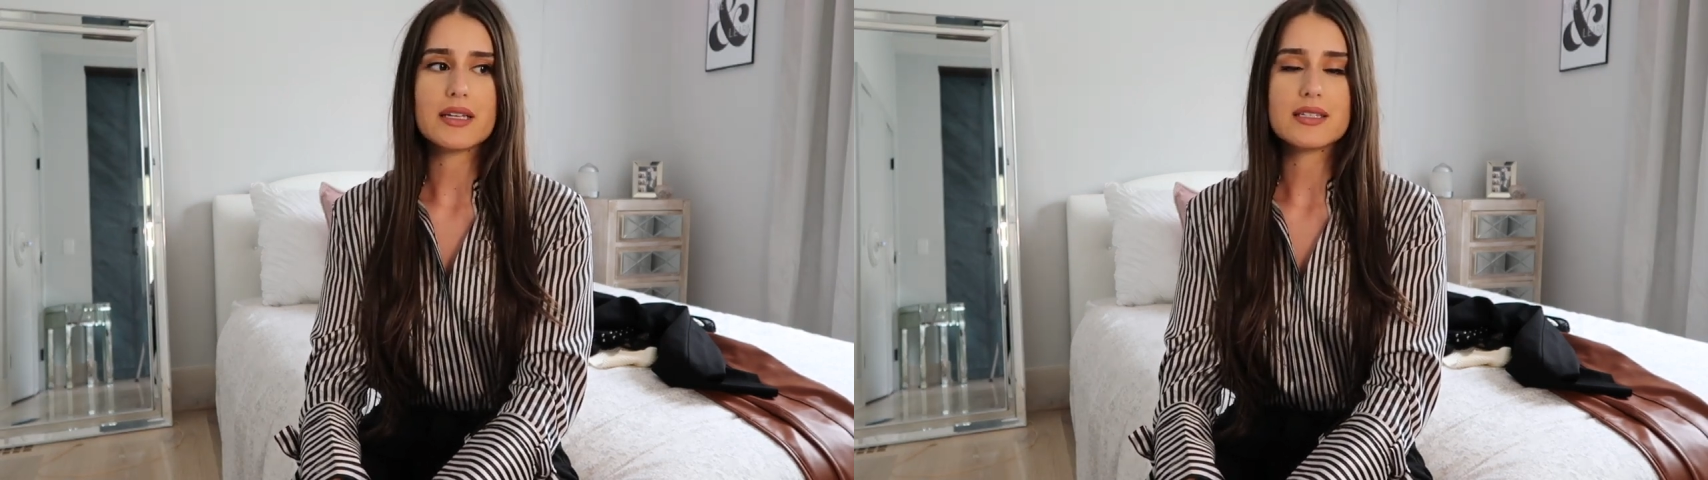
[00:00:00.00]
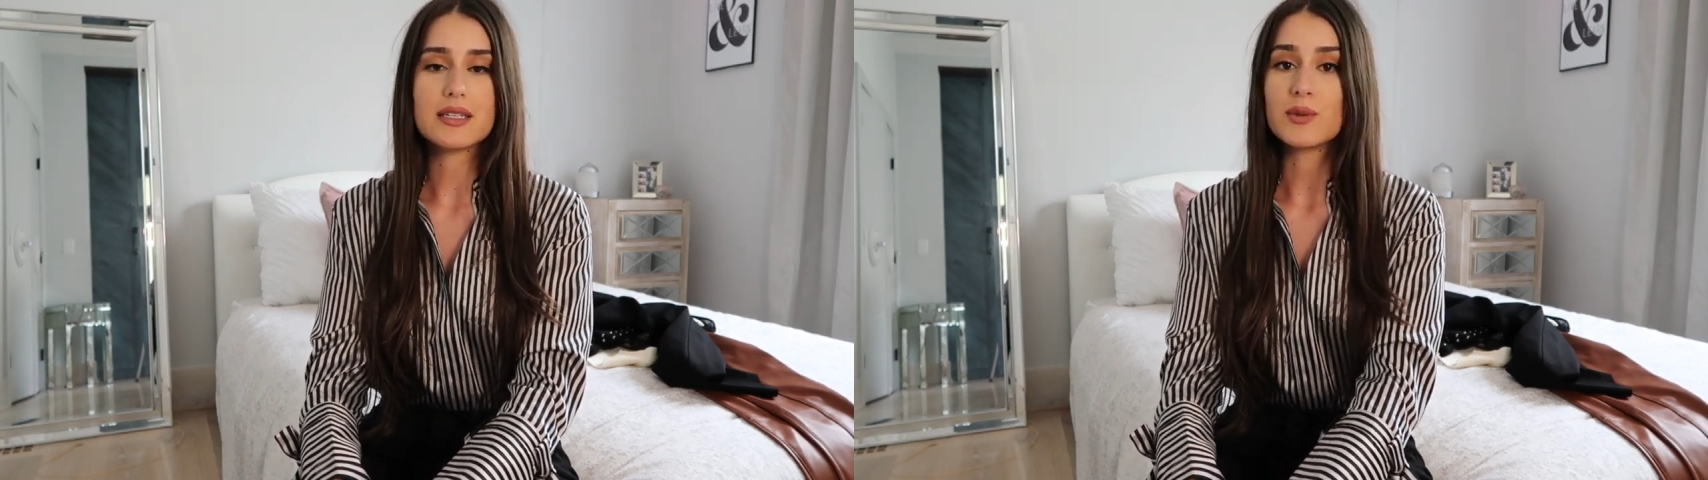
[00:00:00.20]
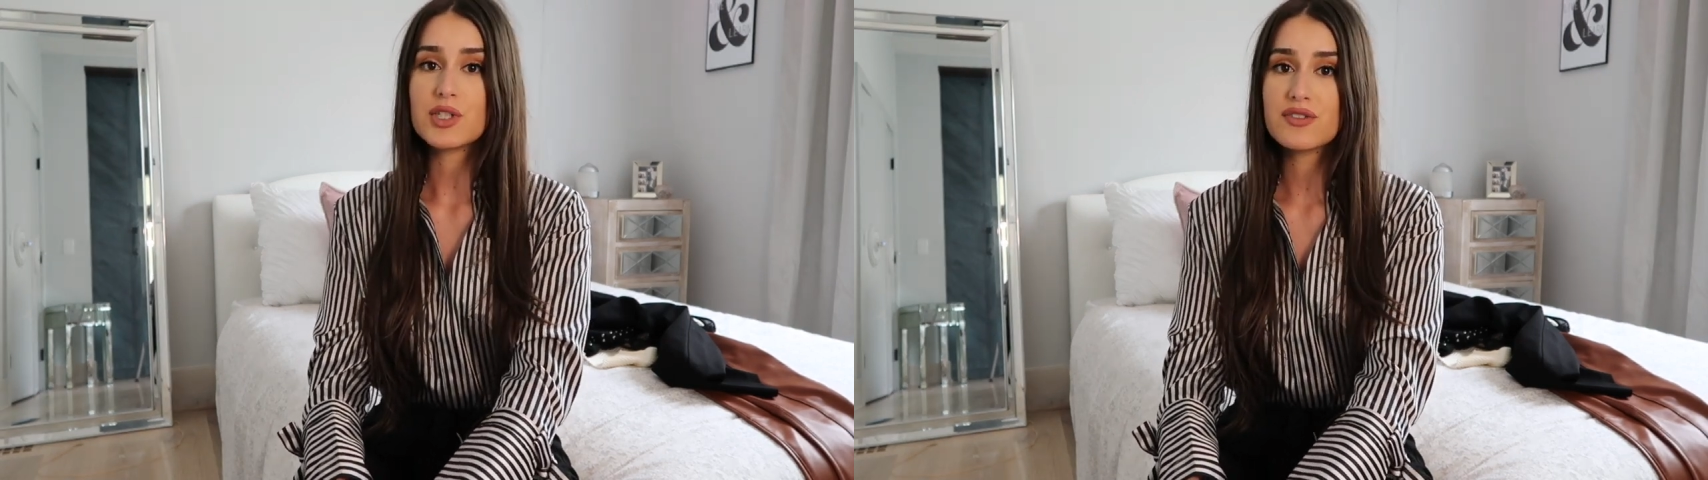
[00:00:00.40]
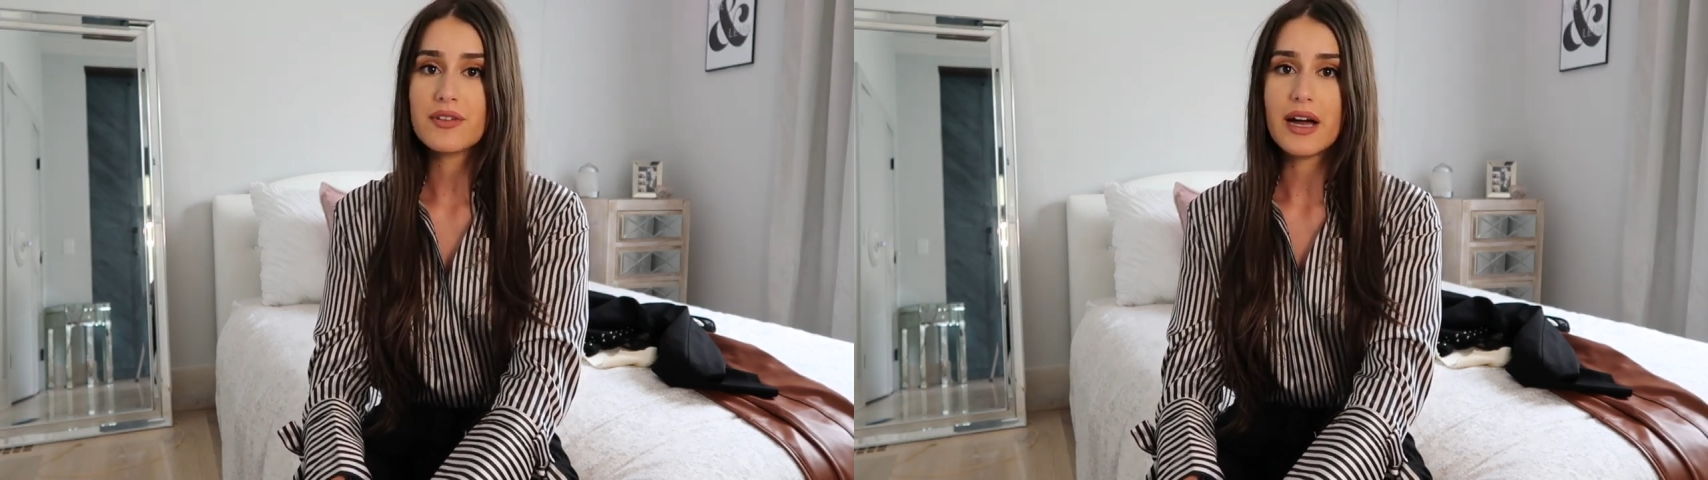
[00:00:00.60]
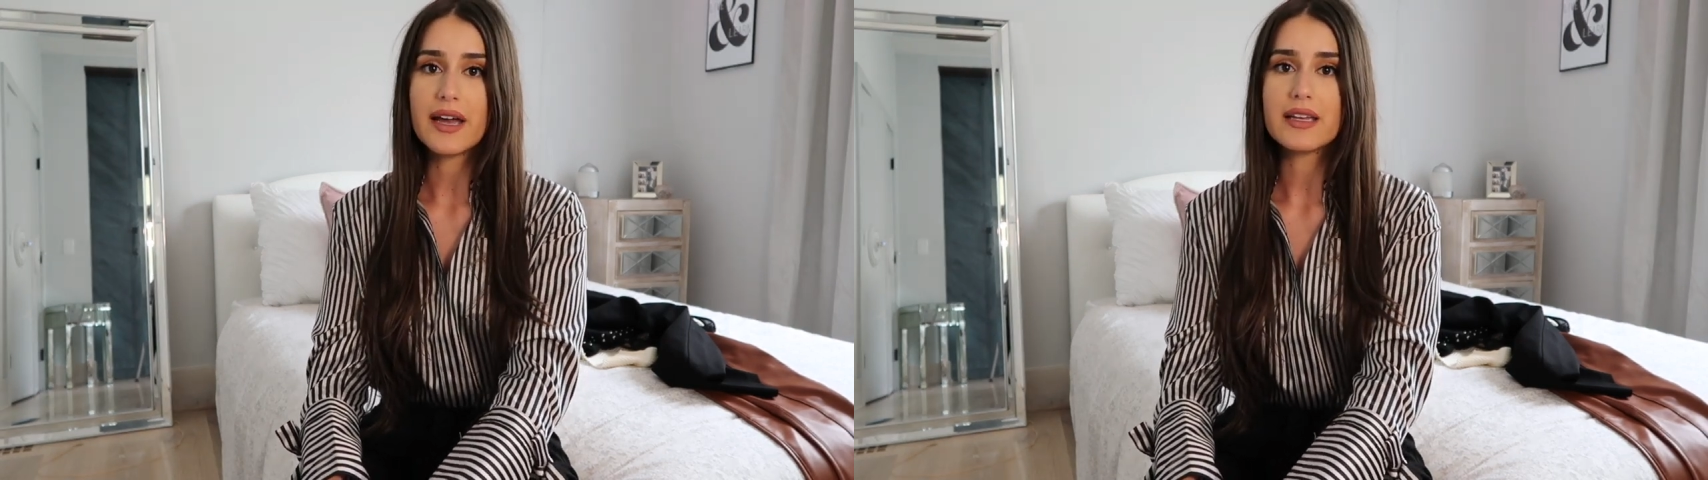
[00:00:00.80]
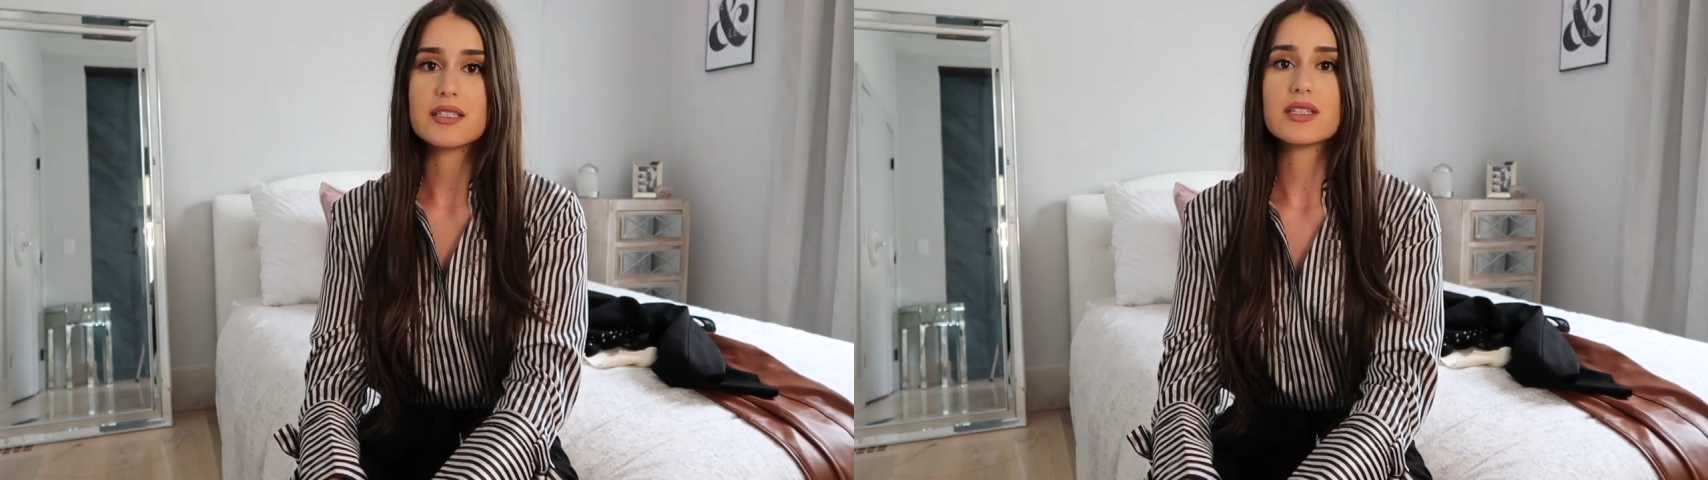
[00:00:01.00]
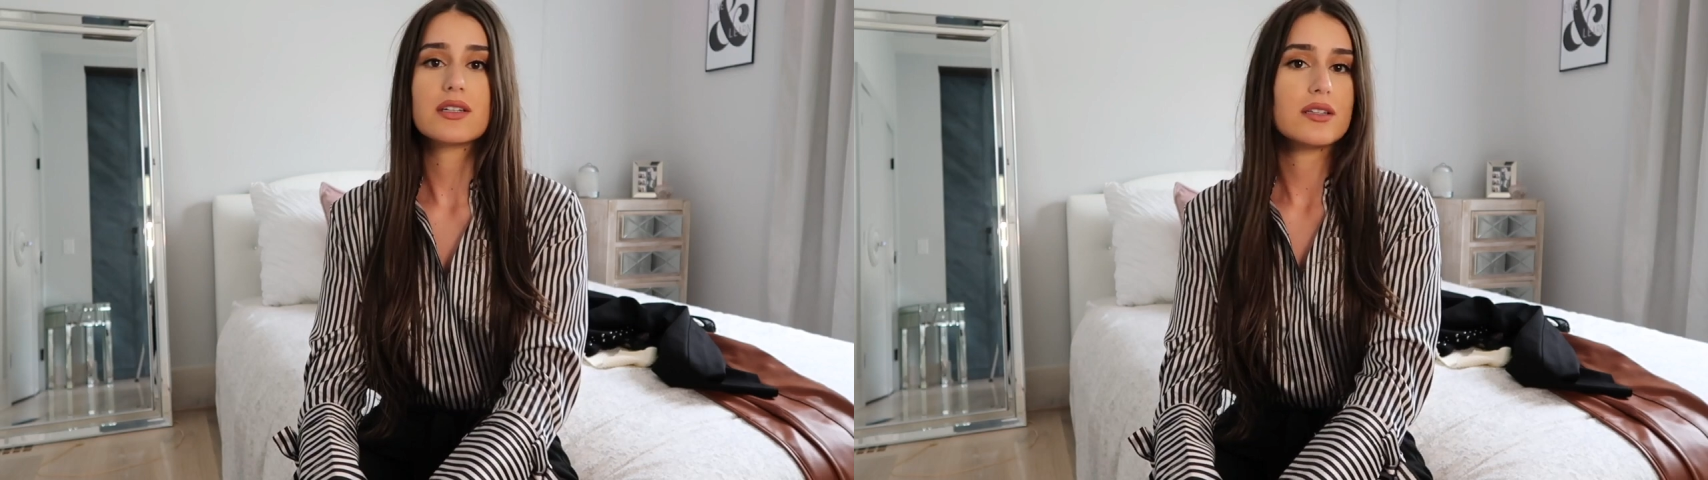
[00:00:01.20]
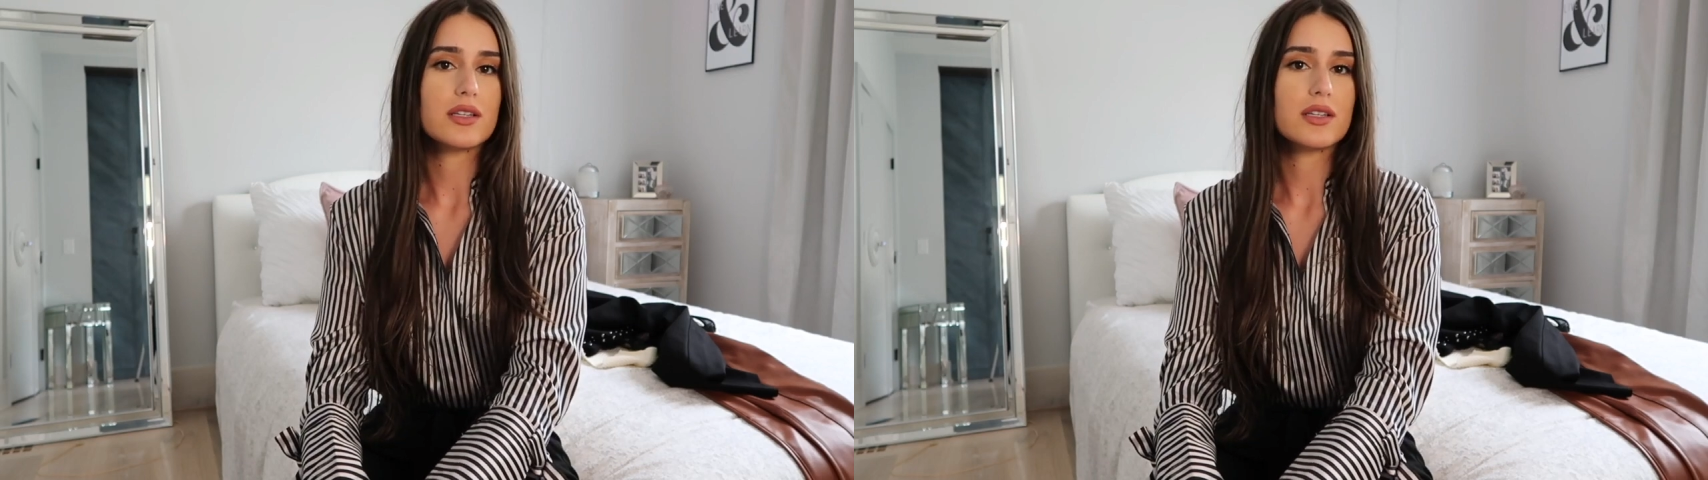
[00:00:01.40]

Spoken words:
and see what you find.